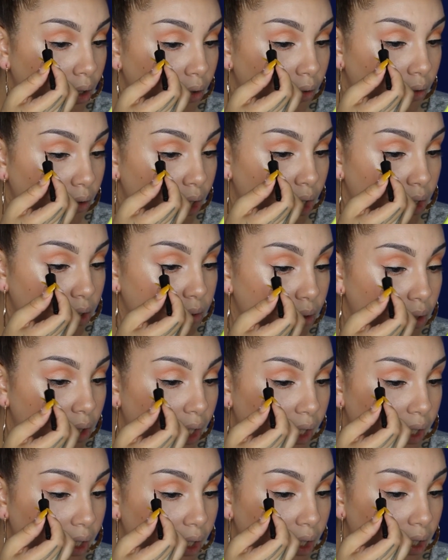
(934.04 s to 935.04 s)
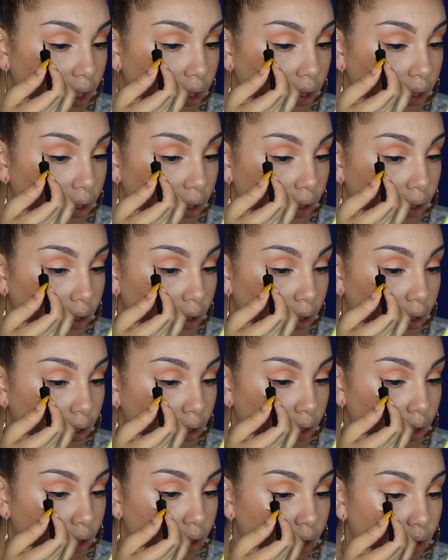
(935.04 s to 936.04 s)
If you guys would like a
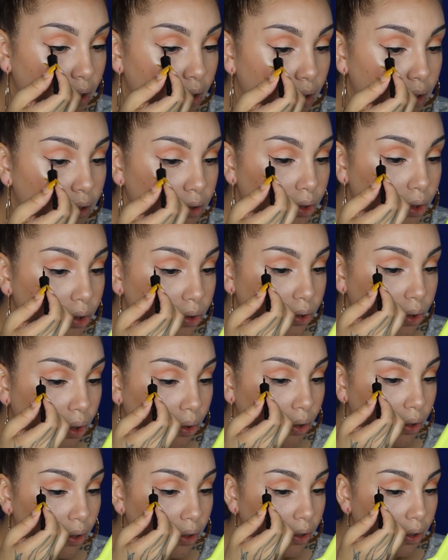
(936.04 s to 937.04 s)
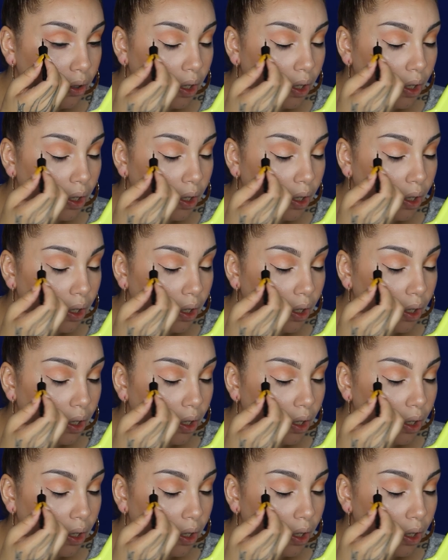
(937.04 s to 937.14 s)
tutorial